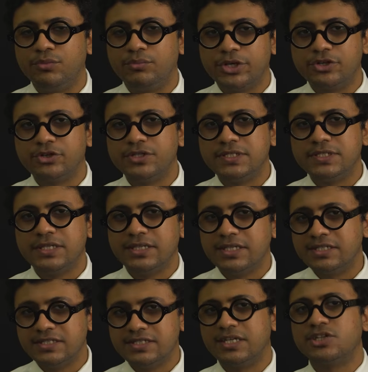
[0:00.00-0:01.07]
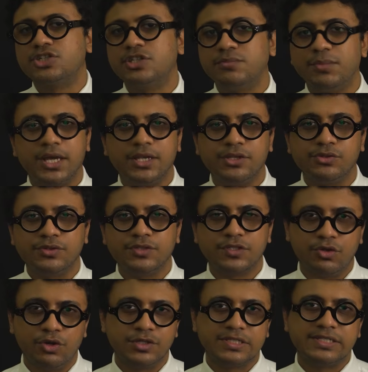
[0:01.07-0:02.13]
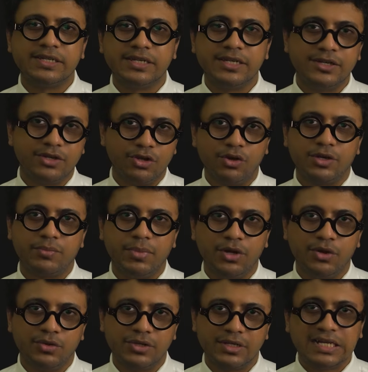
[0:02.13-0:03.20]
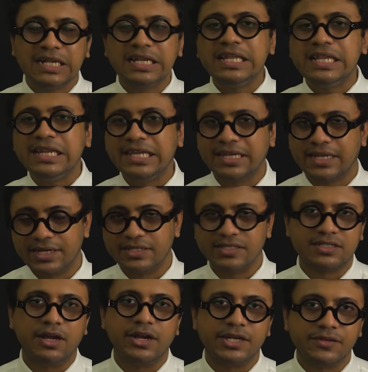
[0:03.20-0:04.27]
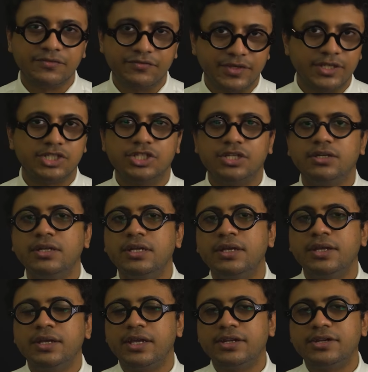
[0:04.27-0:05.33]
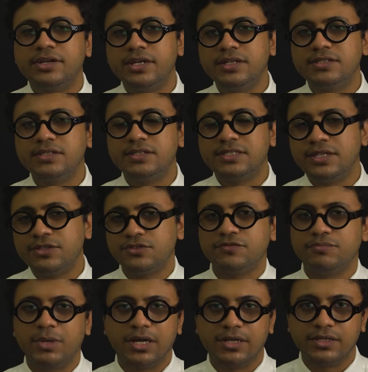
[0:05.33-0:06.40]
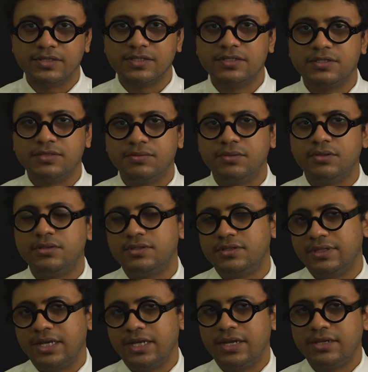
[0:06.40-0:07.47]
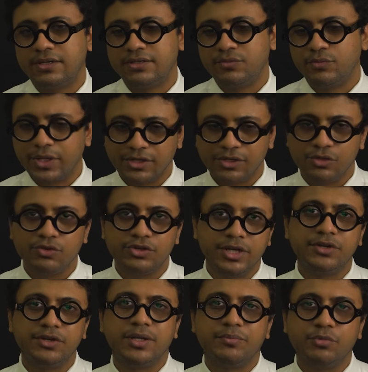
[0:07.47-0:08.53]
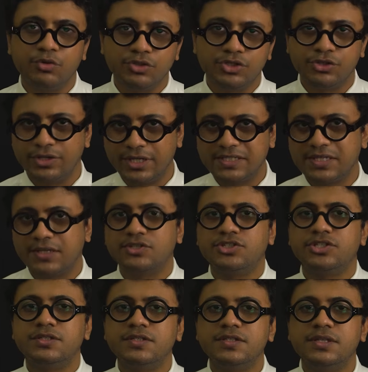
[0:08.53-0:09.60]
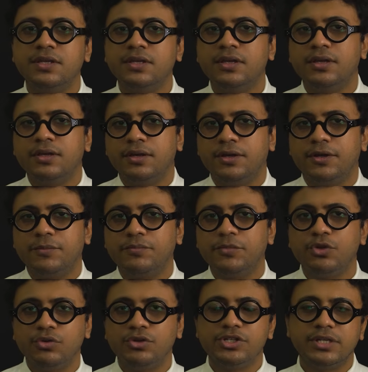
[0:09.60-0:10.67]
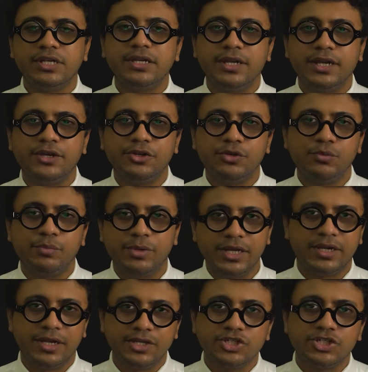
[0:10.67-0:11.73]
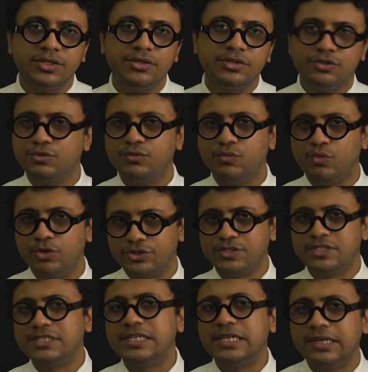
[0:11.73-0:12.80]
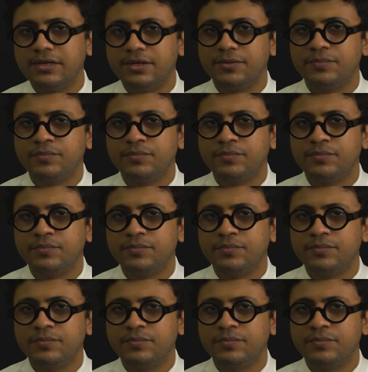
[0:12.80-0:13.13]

because these dissection manuals constantly talk about cleaning and discarding fascia, it creates a sense of bias that when you try to approach your dissections, you don't really tend to pay attention to what you're seeing.